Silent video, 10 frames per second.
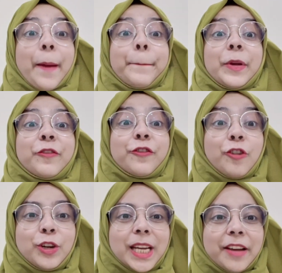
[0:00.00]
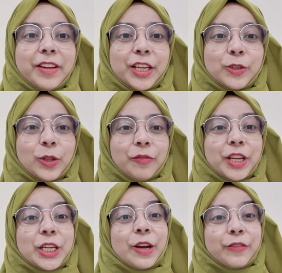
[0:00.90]
Before diving into the
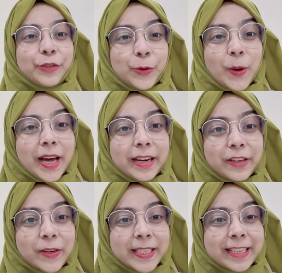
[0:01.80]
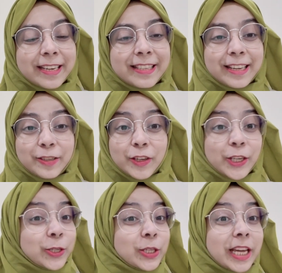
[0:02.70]
video, if you are interested in such
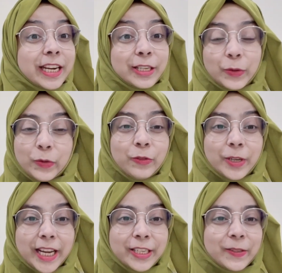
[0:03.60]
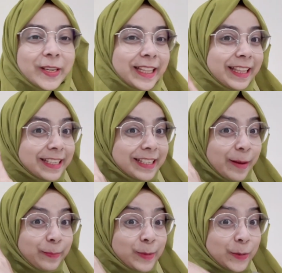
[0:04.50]
videos, then don't forget to hit the
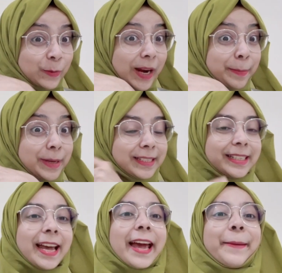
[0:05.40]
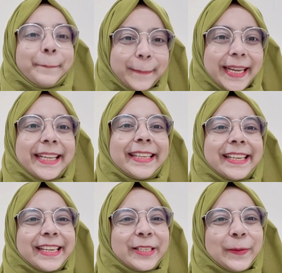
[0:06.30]
subscribe button and be the
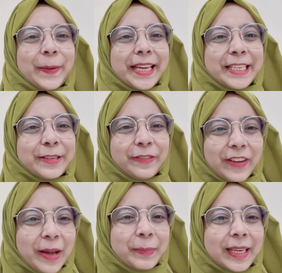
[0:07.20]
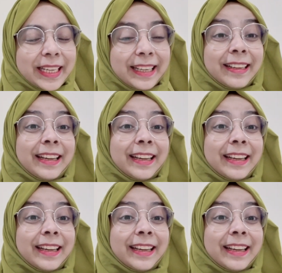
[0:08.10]
Dental Magic family.